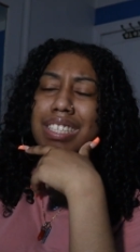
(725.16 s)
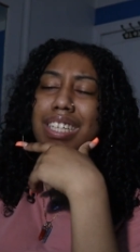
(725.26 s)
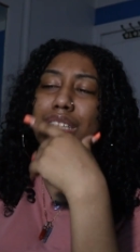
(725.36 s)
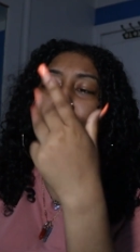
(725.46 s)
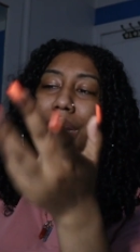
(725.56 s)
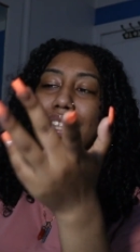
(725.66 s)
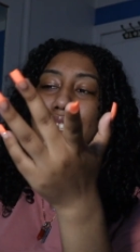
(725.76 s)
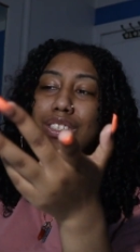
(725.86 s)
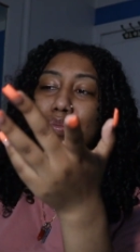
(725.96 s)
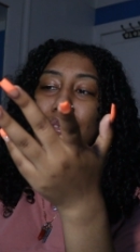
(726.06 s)
he said debate
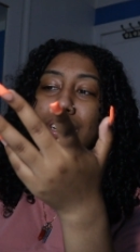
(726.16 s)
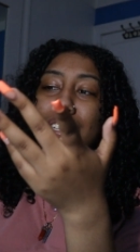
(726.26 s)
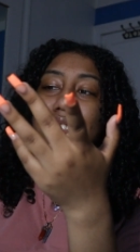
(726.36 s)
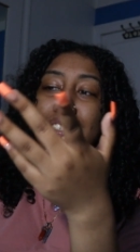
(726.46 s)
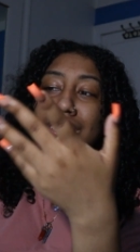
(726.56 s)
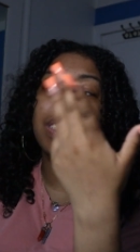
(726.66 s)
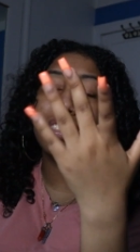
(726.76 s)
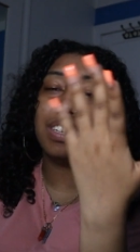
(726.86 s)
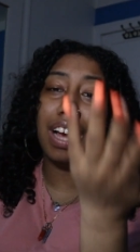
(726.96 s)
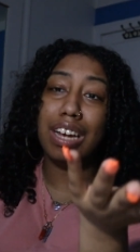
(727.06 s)
this one.
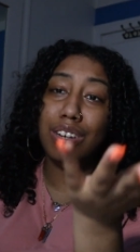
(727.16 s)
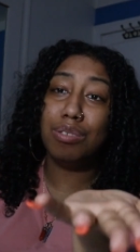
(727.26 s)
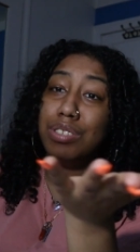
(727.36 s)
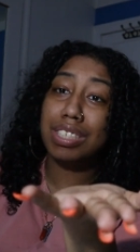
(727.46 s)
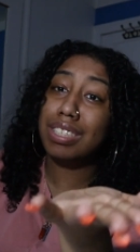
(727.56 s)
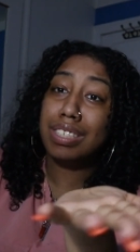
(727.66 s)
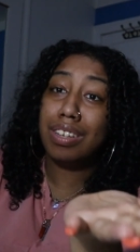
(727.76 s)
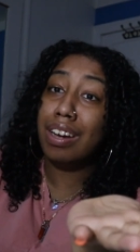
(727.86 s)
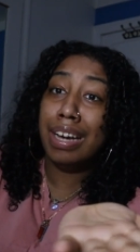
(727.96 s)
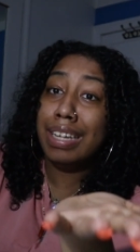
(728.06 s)
I know Jiggas is
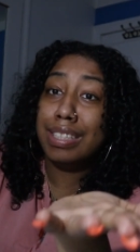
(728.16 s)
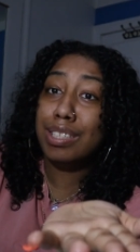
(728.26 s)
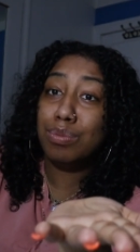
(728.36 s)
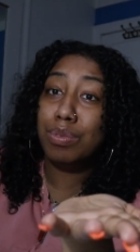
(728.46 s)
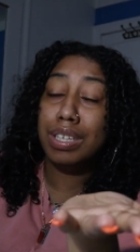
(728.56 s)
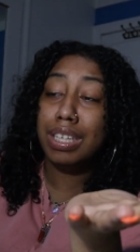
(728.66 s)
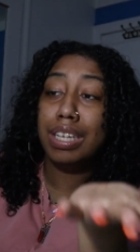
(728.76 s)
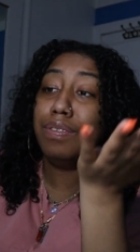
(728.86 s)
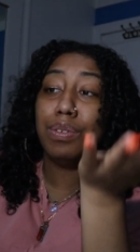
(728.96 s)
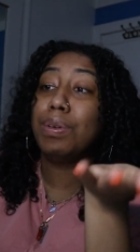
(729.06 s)
gonna hate this one.
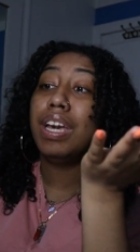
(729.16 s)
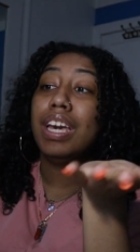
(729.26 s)
Even